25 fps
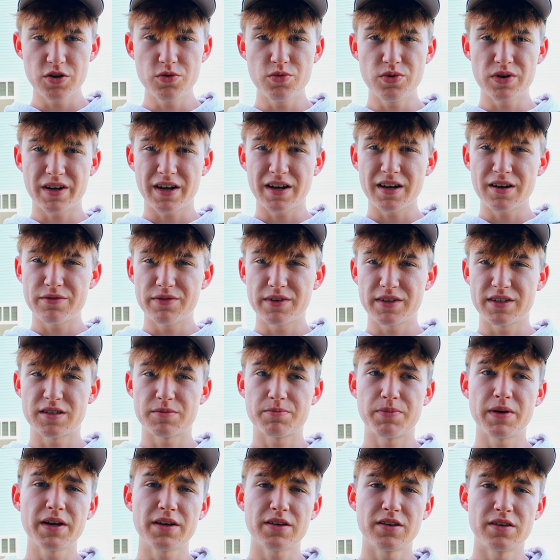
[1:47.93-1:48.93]
you would kind of
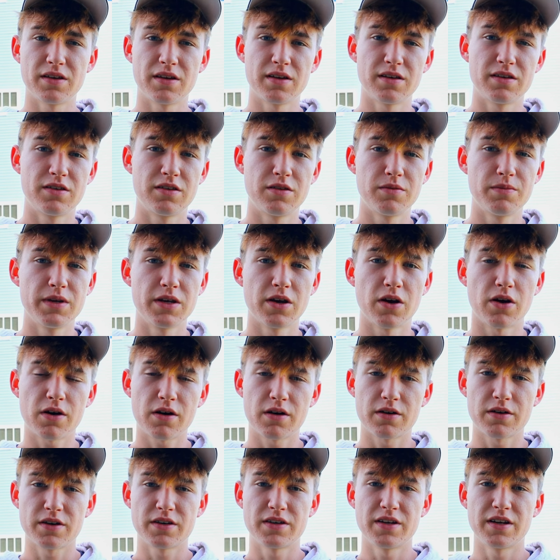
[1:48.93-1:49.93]
expect it to be
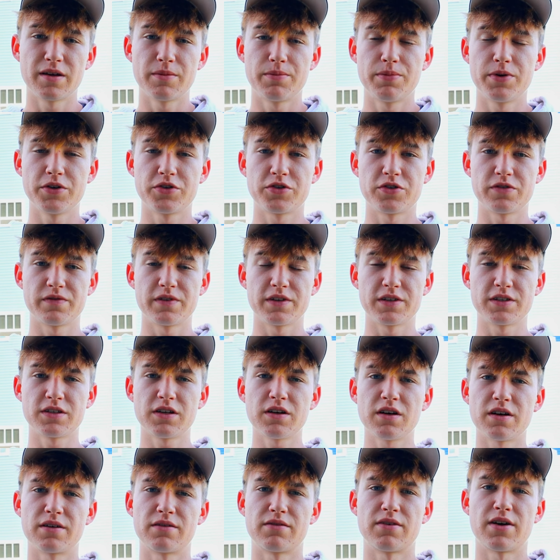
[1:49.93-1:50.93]
hard to take a picture of the
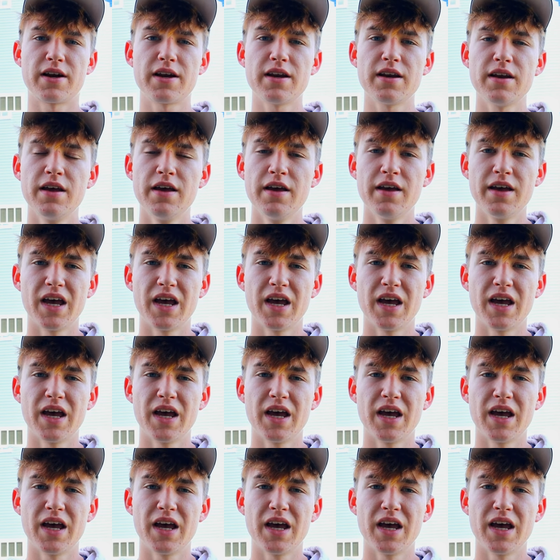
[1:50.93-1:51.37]
sun, right?